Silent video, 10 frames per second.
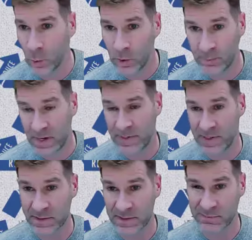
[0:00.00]
or maybe
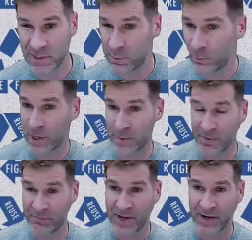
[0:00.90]
it's something we want to
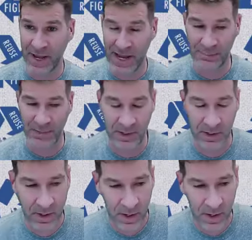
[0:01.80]
prevent happening.